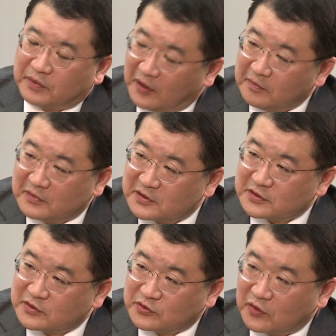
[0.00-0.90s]

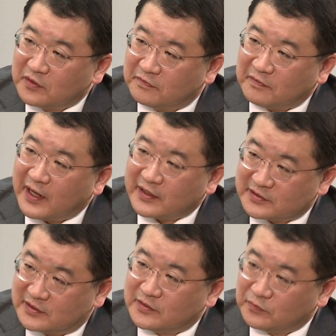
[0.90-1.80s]
published joint fact
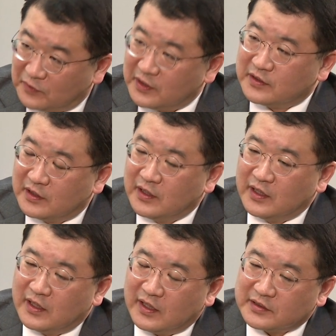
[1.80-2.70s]
sheet with
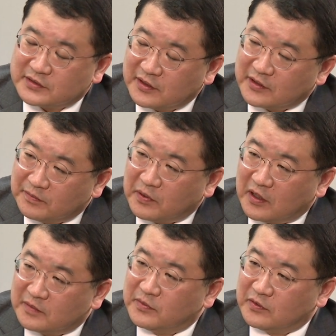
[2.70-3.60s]
a State
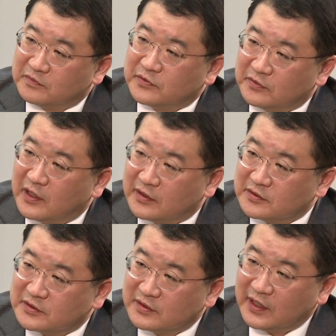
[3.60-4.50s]
Department of the
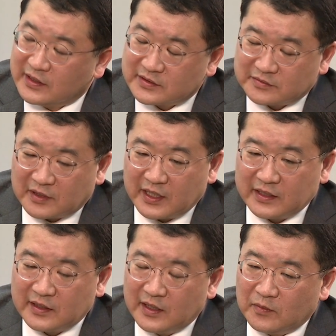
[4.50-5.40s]
United States, right?